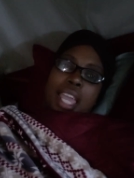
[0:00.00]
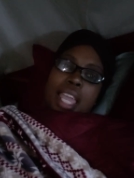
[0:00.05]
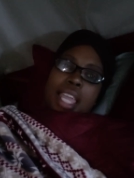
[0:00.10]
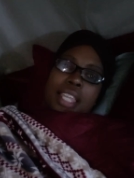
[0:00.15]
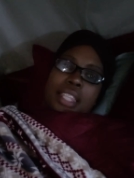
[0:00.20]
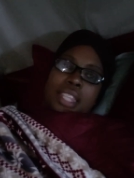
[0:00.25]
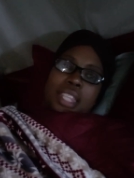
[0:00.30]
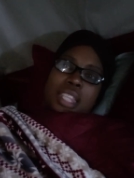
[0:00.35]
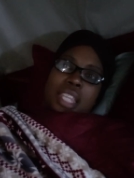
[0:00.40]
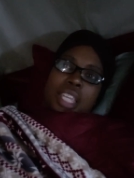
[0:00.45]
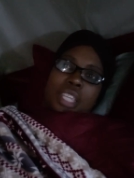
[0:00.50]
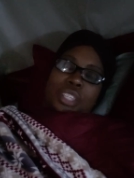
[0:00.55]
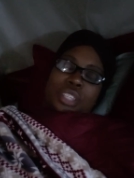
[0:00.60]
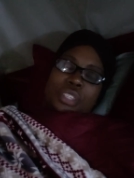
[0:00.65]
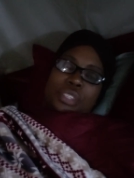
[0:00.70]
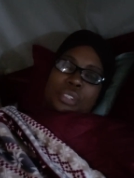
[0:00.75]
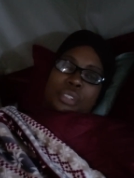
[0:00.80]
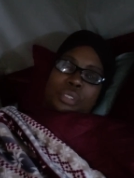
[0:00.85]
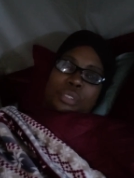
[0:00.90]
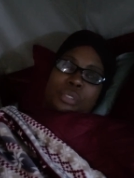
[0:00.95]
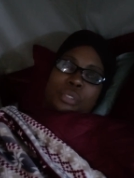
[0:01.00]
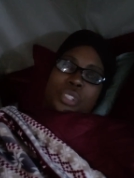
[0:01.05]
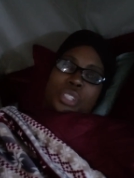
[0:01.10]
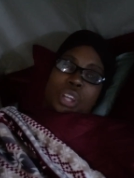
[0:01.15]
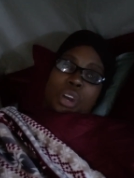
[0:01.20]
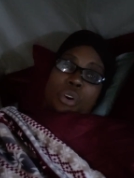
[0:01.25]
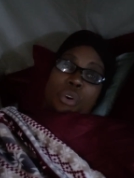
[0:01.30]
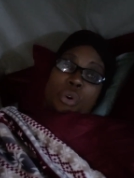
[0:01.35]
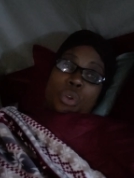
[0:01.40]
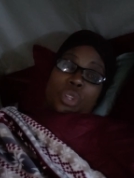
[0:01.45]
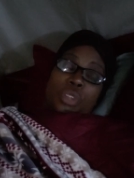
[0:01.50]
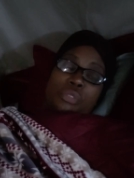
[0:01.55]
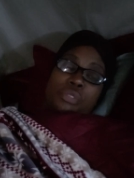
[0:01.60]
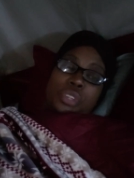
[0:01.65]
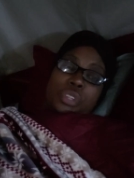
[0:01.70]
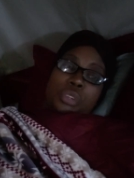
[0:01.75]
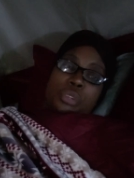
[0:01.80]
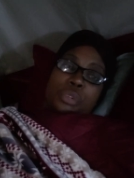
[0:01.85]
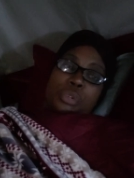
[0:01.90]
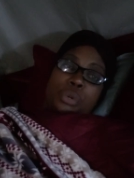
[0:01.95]
And thank you to all of
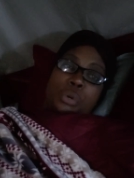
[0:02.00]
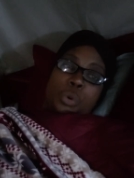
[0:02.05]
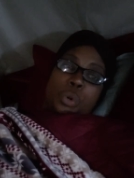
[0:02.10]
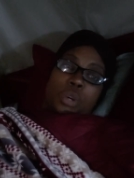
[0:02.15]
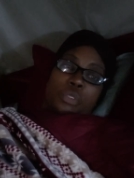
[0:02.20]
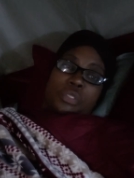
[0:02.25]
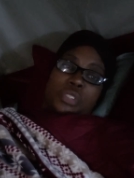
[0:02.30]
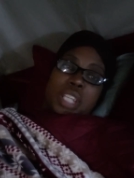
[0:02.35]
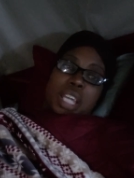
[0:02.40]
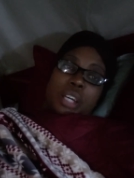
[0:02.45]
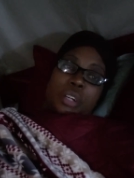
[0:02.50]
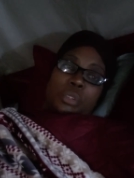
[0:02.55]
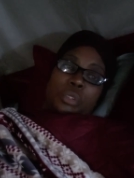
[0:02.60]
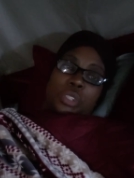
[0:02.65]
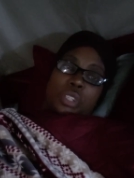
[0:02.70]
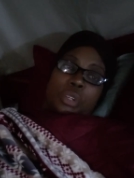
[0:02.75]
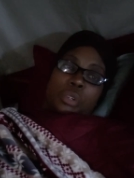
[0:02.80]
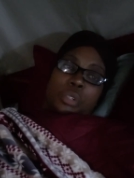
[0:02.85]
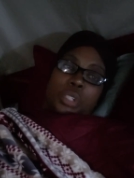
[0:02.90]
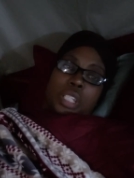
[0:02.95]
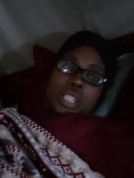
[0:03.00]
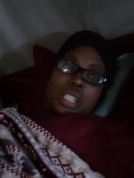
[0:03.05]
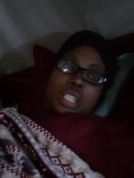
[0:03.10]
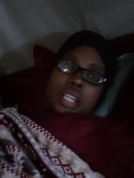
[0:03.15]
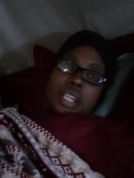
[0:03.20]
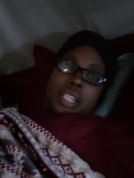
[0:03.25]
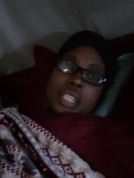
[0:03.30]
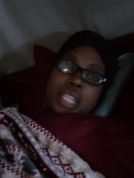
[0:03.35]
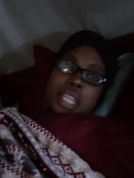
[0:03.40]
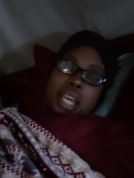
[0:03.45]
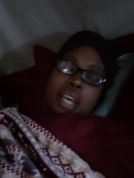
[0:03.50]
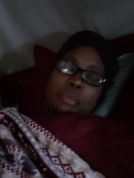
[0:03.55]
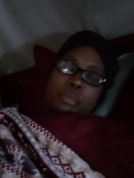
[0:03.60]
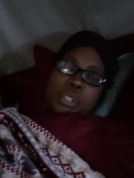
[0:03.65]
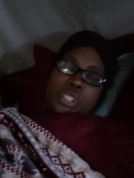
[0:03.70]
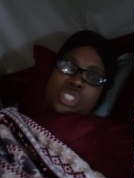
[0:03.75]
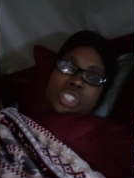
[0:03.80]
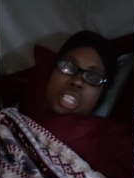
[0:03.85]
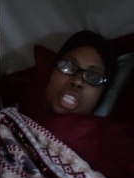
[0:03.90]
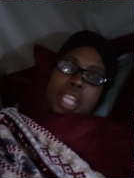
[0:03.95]
you who have downloaded the
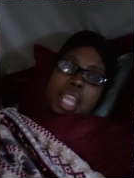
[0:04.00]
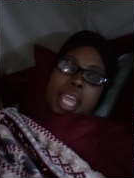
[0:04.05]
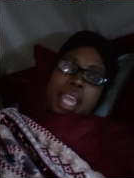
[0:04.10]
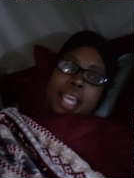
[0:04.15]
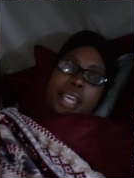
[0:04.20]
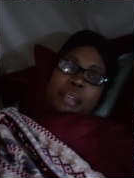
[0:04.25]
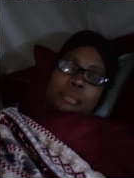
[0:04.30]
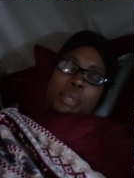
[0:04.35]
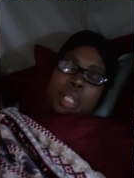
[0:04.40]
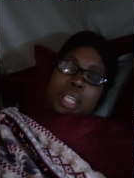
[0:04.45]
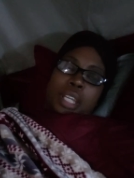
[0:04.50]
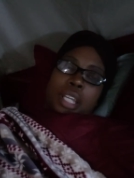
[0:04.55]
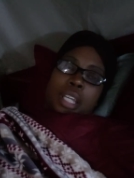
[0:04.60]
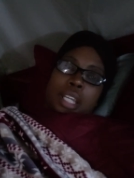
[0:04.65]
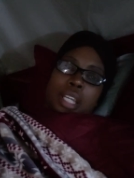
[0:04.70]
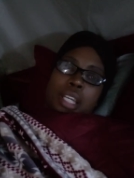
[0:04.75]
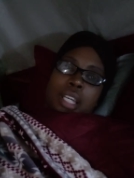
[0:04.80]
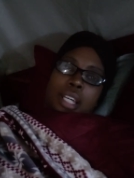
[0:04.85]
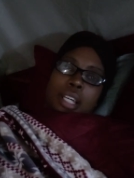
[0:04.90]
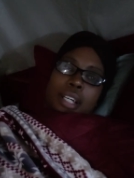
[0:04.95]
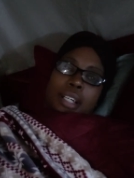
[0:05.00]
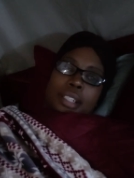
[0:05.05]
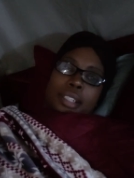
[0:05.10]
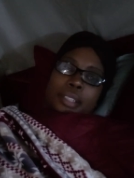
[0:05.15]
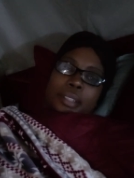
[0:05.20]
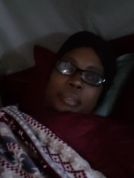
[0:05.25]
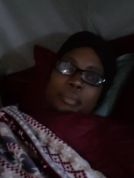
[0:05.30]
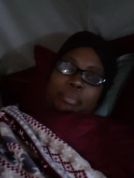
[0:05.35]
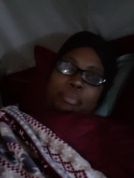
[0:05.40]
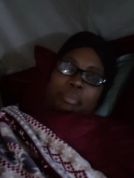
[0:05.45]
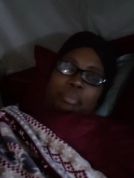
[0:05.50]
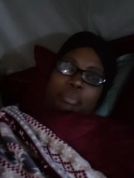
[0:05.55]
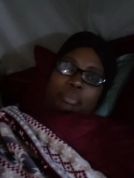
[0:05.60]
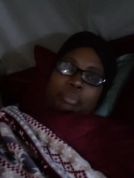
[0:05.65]
Ayaba G app. Um,